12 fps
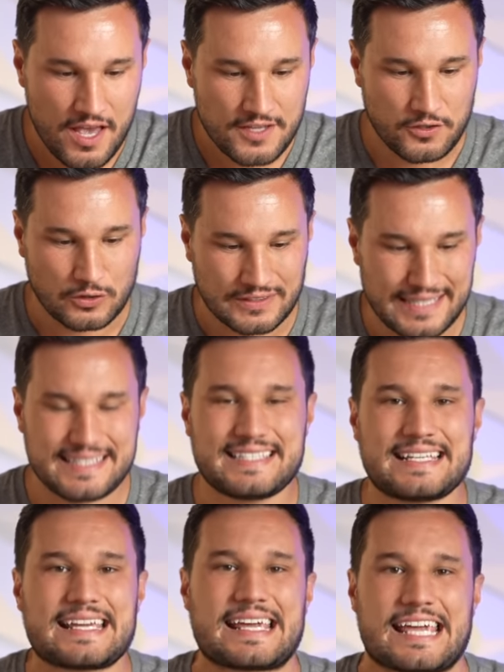So let's
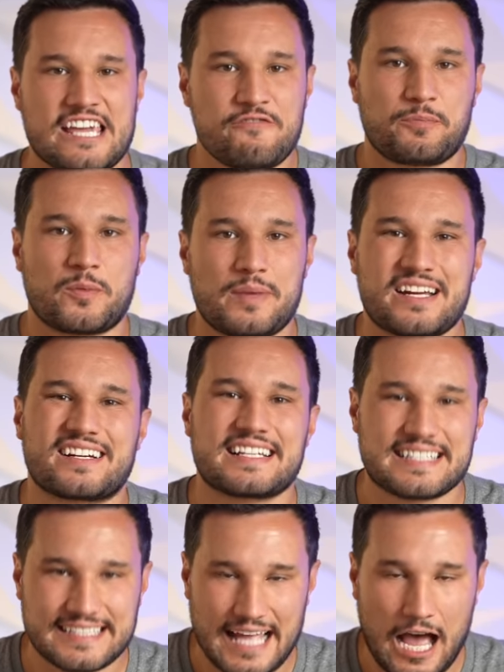see if Premiere
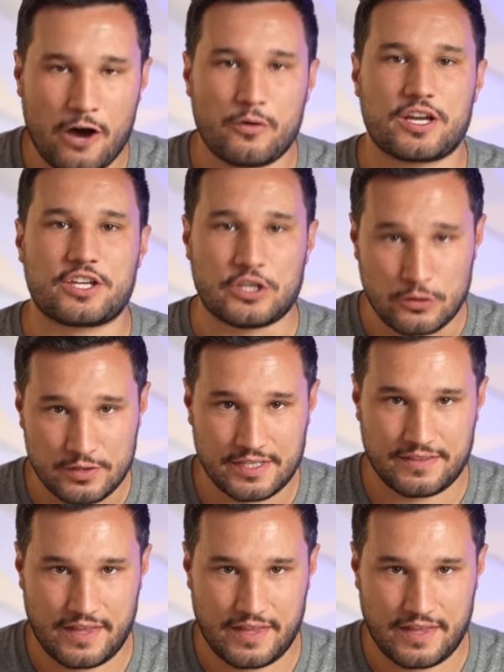is now using